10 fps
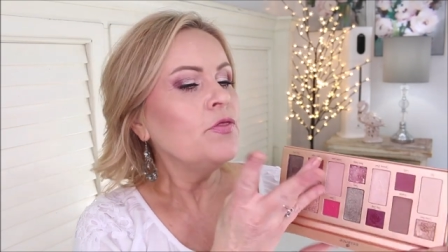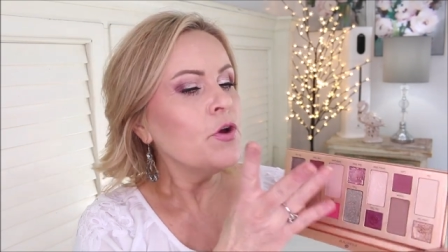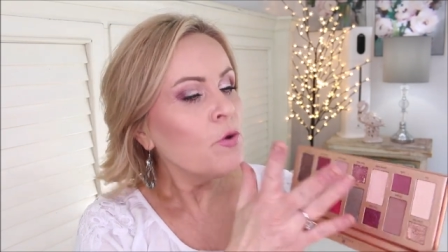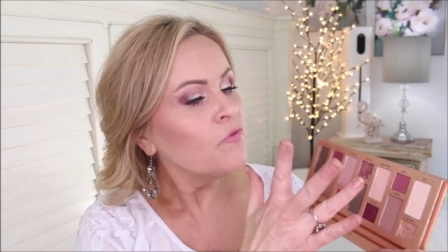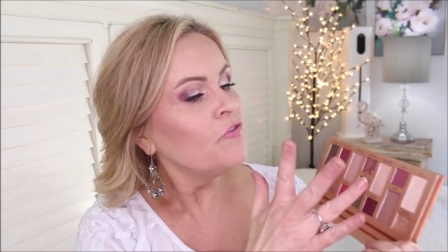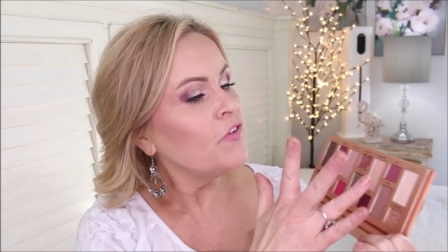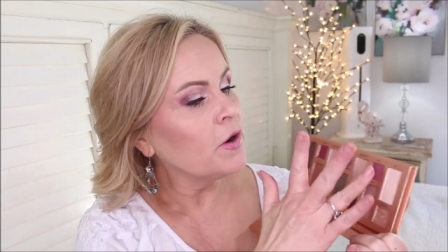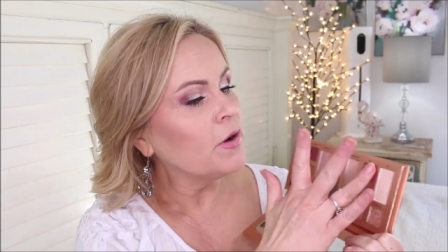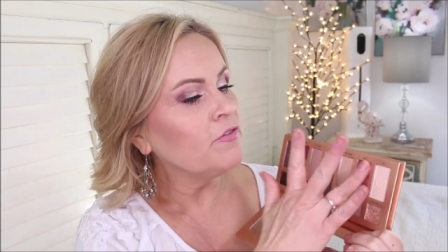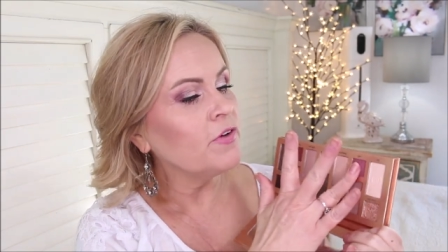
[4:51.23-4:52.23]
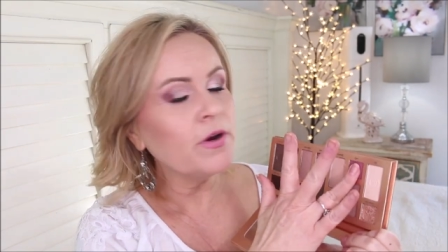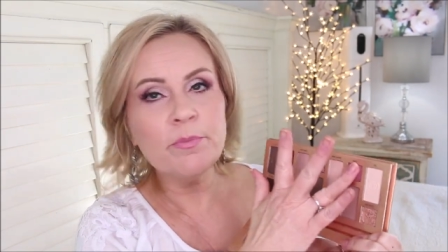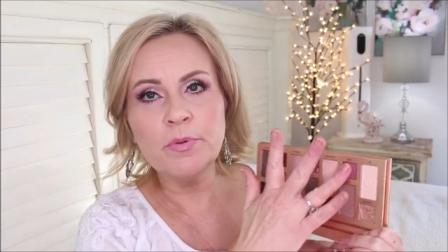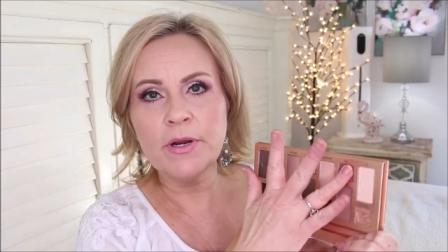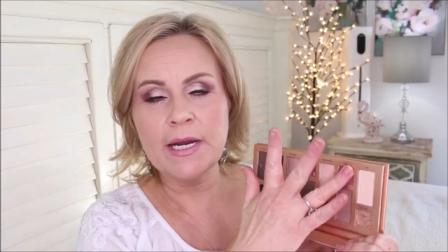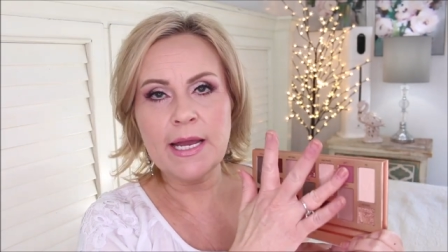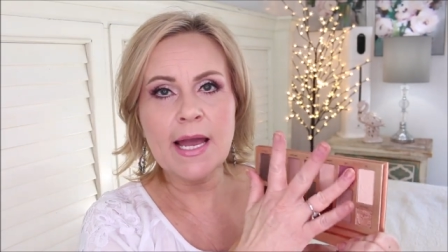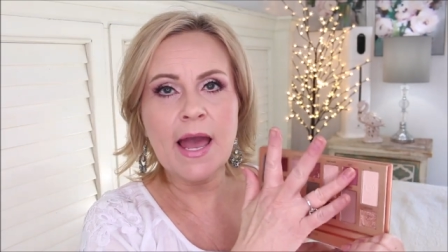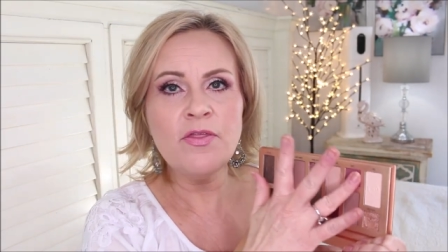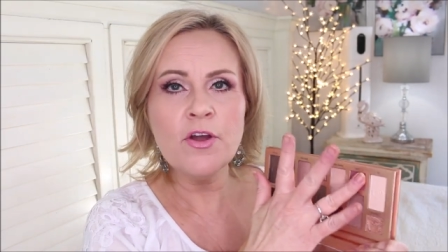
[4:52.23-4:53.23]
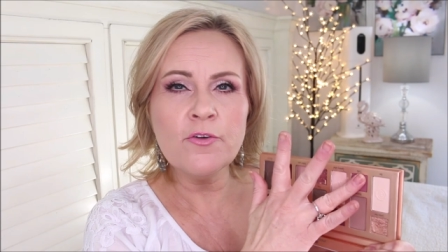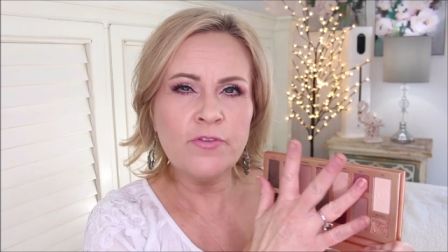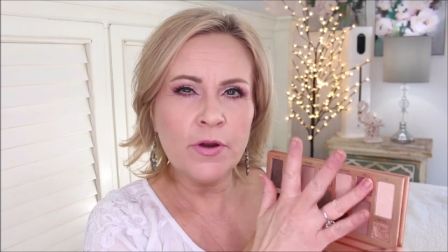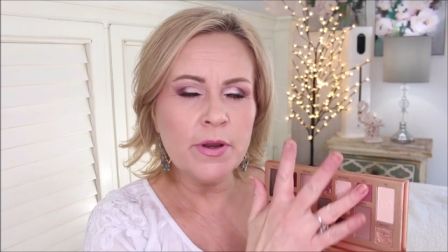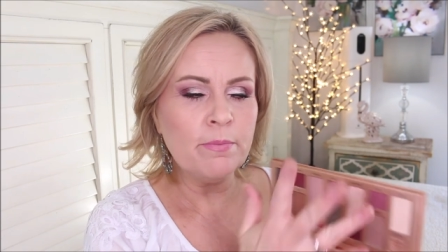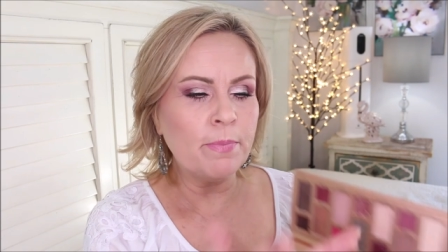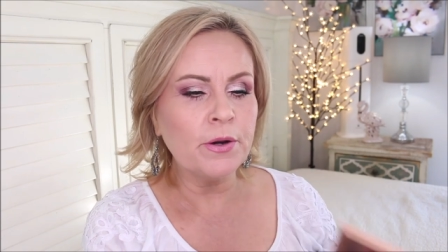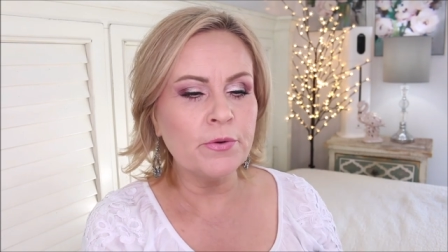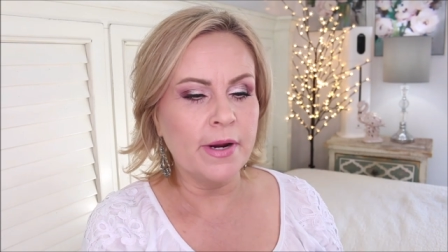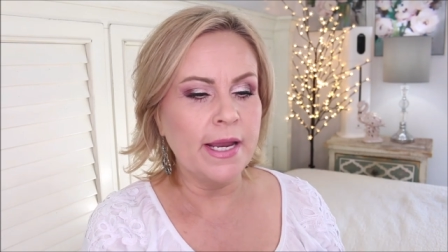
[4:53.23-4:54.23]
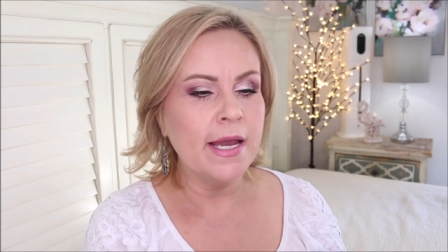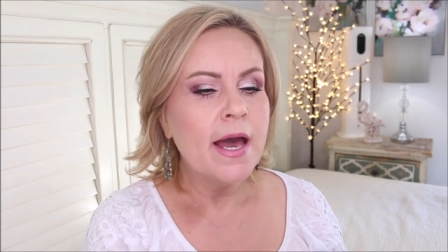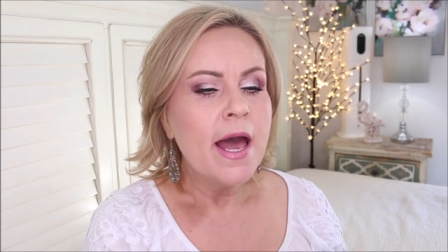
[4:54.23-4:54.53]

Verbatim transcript: they're very, very pretty and they're very buttery.